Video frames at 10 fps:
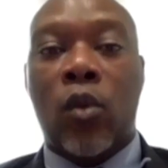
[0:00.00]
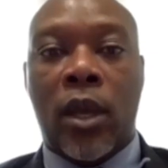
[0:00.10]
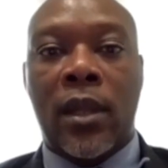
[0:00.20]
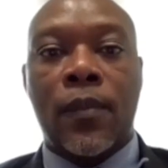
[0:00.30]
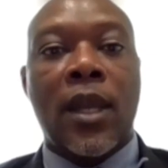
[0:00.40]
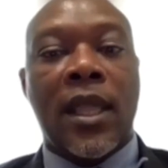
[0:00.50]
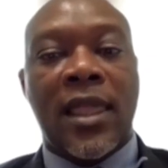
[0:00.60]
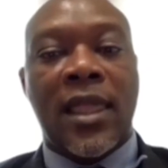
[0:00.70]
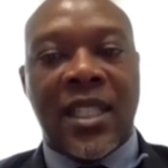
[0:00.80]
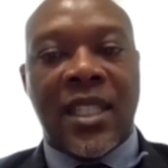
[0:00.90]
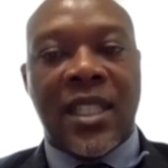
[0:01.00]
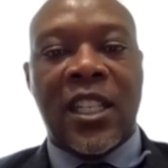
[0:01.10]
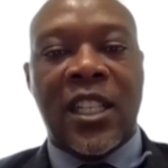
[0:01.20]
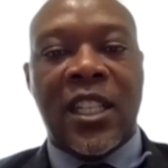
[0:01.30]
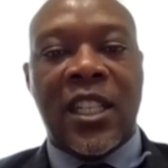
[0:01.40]
That statement
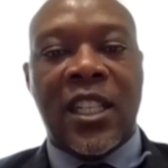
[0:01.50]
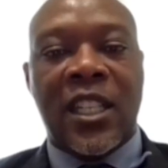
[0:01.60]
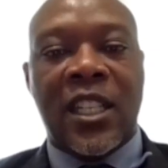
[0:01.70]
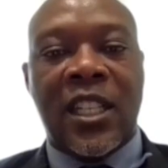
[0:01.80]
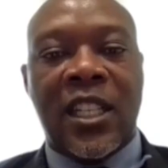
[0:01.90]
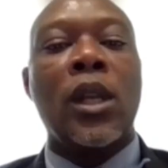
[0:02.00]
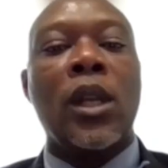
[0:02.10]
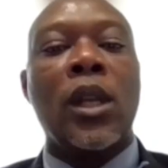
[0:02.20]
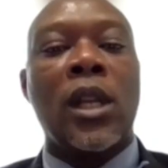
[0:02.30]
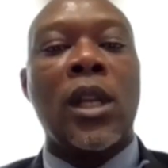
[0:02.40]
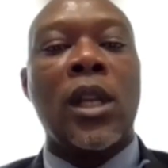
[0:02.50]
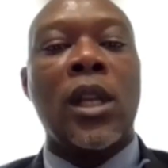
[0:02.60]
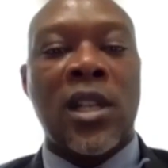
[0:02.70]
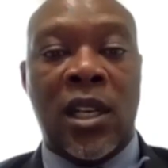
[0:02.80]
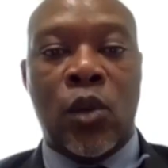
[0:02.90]
is something we really look
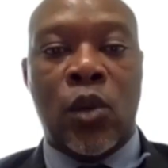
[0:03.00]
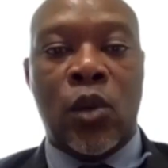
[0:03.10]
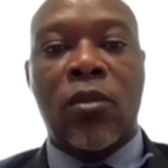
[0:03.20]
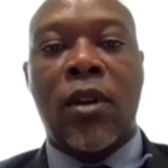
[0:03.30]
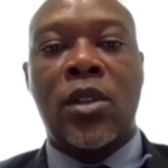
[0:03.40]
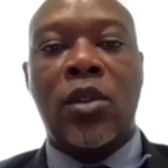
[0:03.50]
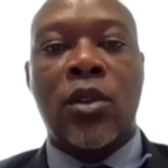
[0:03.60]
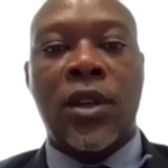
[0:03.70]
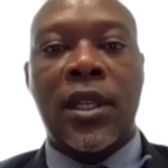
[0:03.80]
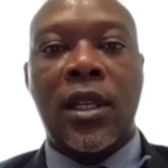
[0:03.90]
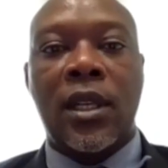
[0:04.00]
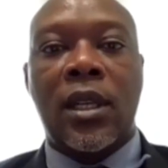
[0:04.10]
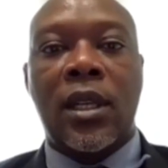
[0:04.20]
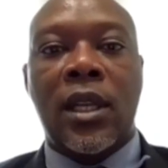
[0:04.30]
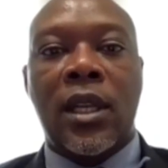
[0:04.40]
forward to read. It
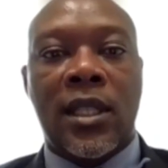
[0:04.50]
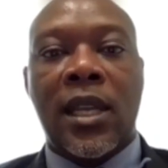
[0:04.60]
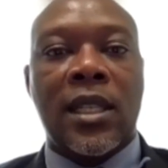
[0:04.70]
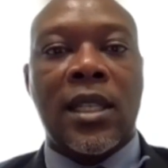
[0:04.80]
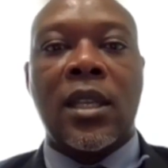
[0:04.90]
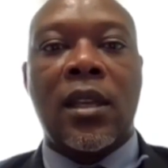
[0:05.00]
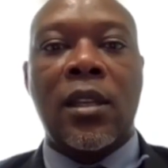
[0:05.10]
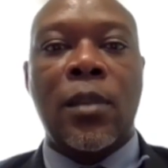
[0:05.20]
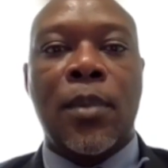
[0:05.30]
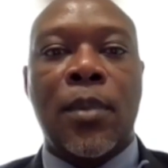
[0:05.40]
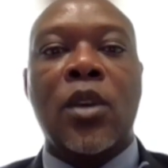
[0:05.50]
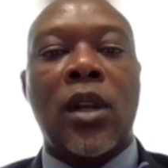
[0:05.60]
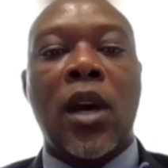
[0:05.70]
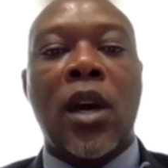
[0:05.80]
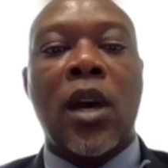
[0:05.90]
starts, depending on how
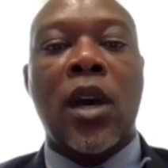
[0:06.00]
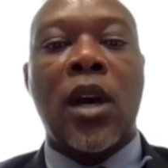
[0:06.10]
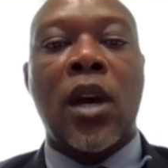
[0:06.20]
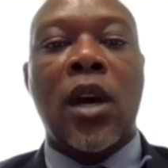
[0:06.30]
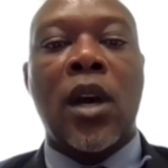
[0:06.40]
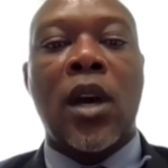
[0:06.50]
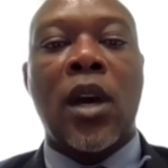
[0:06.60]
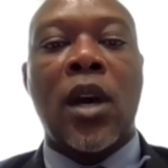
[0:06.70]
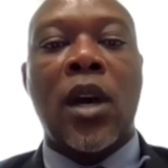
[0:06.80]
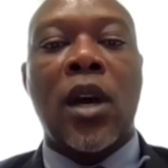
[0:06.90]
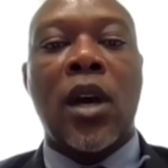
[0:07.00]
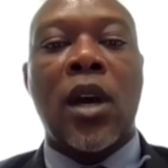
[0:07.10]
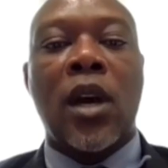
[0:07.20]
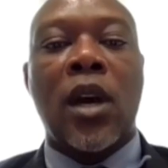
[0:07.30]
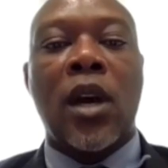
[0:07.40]
the auditors have written that one
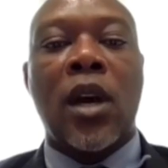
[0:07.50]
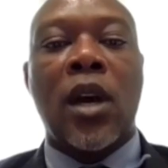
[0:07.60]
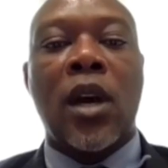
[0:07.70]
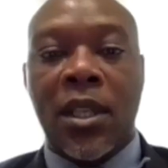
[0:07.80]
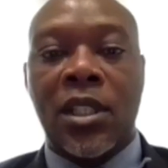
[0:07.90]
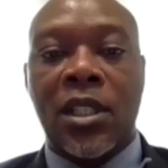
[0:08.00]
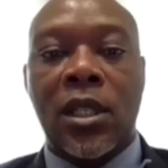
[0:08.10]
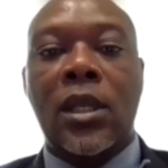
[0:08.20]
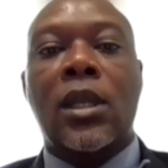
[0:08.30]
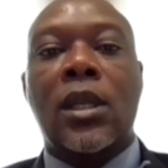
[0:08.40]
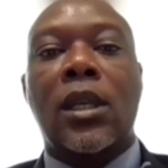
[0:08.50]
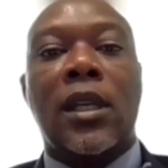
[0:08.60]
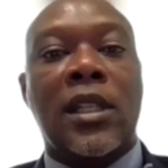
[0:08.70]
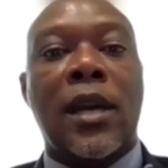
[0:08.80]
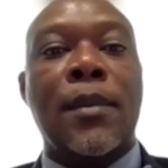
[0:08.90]
page,
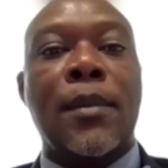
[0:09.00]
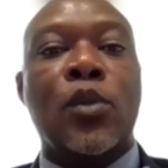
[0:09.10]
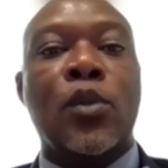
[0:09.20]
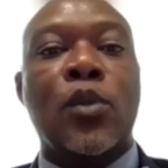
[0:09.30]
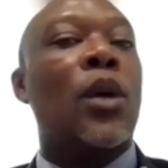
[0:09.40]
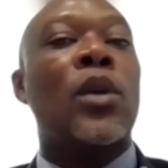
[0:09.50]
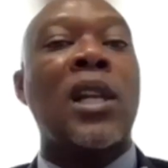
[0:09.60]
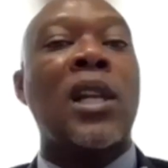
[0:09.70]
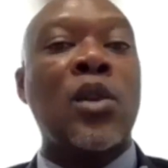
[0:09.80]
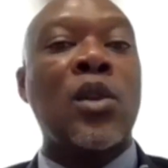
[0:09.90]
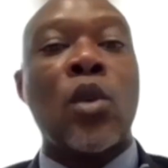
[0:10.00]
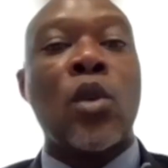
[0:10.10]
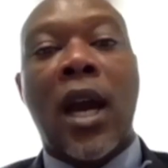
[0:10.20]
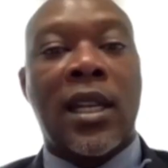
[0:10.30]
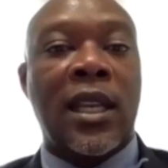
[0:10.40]
determines whether we'll look at the
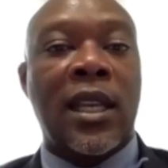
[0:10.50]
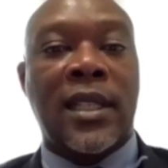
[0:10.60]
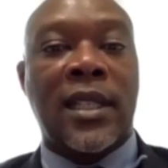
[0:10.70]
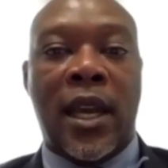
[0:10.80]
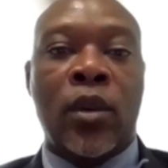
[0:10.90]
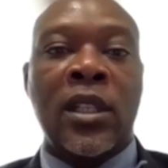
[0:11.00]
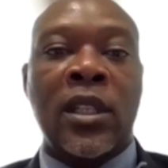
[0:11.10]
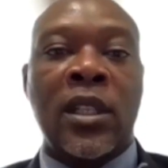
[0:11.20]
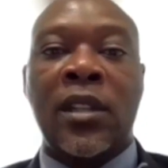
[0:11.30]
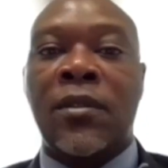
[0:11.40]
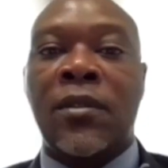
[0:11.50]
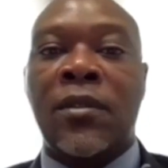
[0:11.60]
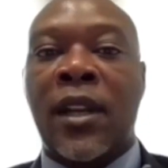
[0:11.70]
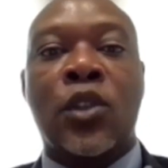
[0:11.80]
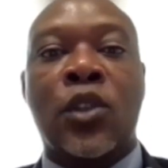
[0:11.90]
entire audited financials
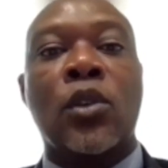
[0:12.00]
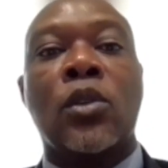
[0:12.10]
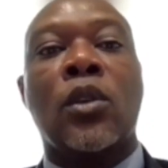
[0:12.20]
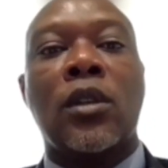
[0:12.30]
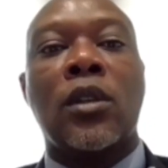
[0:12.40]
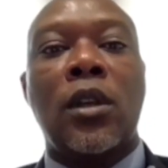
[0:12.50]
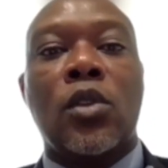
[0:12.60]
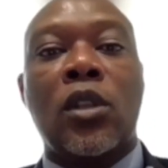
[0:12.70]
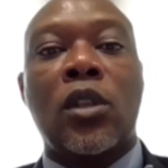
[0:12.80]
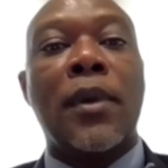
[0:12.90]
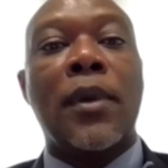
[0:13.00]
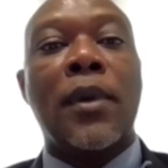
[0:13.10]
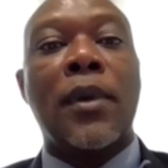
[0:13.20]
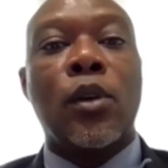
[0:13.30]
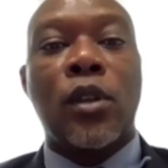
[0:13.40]
or not. So depending on
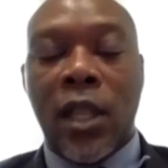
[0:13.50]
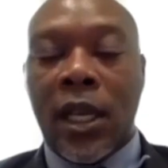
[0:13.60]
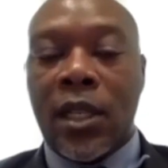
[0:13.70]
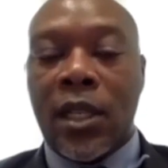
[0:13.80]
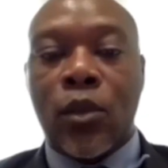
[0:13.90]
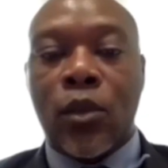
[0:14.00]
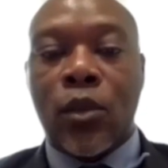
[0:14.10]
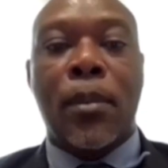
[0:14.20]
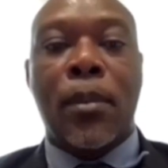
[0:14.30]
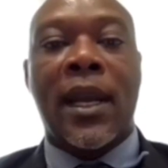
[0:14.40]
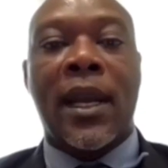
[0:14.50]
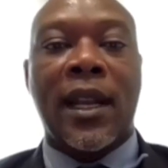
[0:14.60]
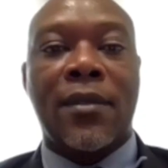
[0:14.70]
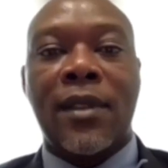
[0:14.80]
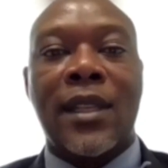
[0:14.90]
that one paragraph
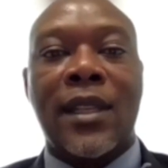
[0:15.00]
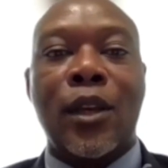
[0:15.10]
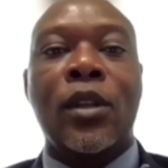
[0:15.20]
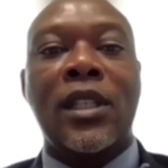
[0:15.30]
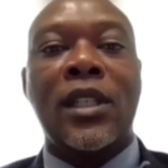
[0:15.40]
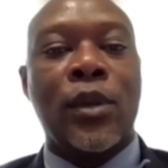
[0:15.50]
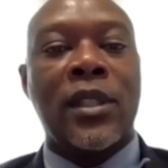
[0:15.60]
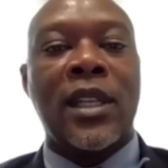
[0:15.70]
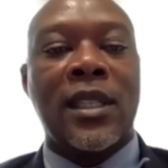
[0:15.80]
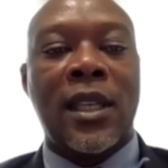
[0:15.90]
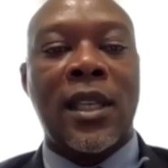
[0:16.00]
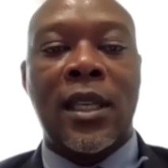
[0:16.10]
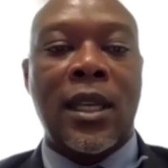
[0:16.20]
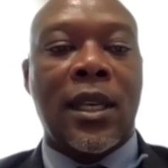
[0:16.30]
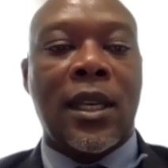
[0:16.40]
that the auditor will just say
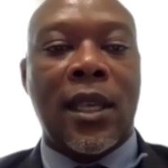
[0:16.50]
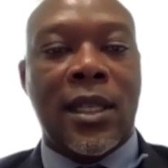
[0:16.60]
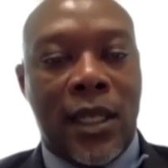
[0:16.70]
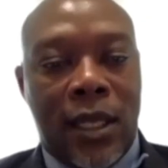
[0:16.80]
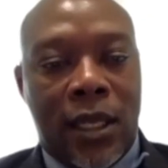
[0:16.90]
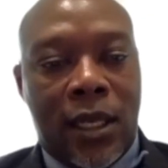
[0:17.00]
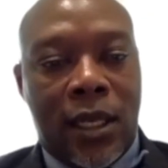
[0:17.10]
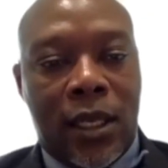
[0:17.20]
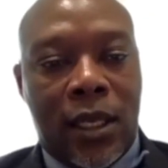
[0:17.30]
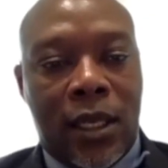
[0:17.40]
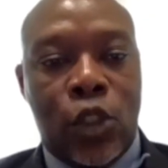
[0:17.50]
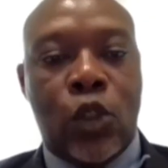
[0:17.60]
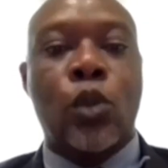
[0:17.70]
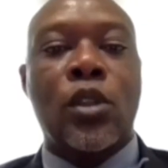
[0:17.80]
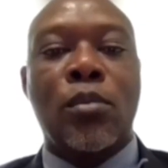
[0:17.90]
that June's
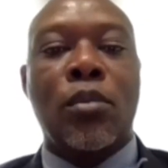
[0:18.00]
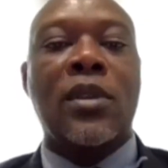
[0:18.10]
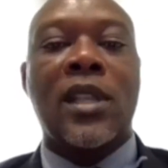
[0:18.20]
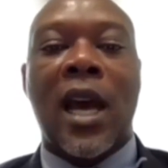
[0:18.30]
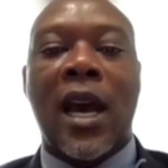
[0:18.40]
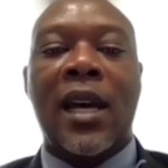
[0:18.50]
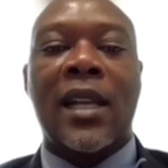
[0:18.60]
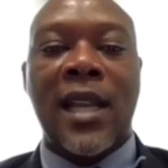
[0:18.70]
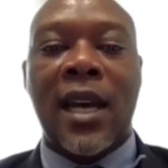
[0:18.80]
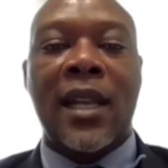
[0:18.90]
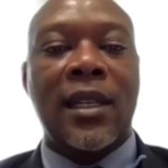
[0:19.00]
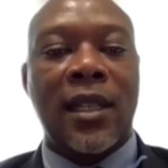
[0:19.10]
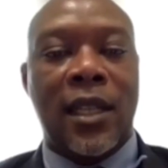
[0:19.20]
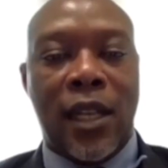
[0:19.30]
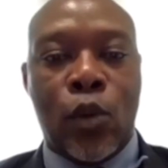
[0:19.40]
books are done in
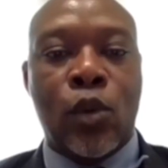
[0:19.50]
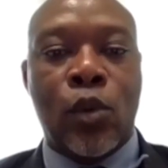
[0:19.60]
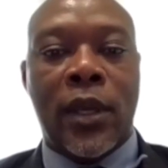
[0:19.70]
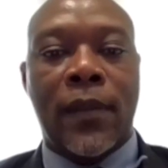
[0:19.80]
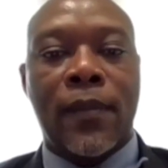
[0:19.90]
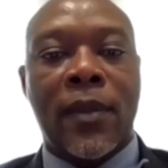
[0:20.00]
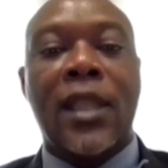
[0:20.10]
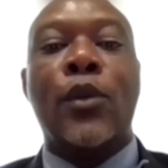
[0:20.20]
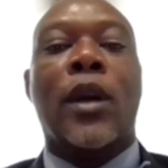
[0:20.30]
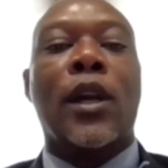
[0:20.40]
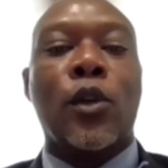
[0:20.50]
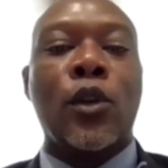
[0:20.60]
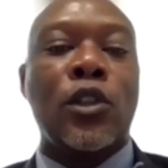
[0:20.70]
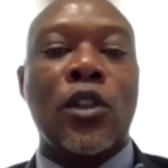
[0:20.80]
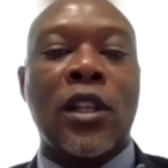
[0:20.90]
a good way, then you can
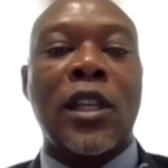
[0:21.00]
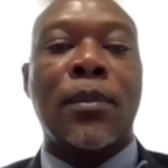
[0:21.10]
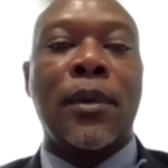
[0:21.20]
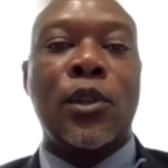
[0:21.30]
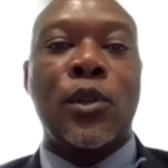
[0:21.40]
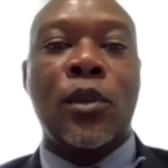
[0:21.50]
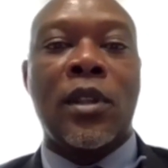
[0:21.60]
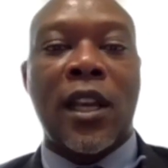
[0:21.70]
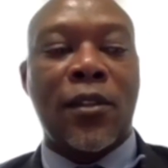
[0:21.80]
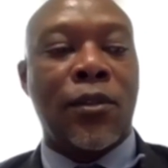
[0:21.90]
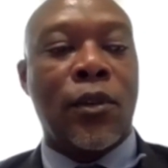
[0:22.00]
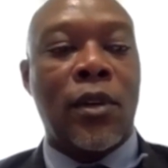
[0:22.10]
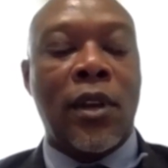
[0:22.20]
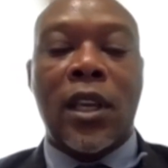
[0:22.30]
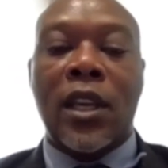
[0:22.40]
continue reading page 2, 3, and 4.
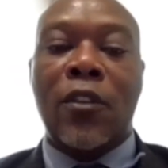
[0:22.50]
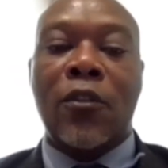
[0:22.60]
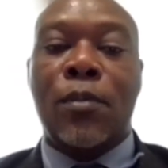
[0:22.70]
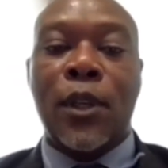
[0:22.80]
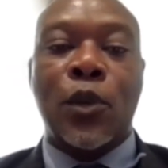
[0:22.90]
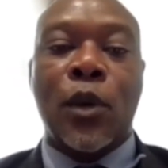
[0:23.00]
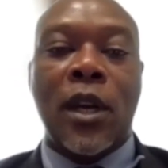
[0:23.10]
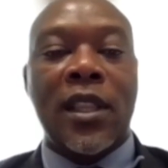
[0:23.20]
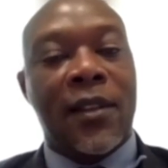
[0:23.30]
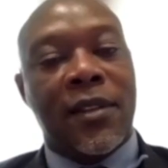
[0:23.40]
If page 1, they've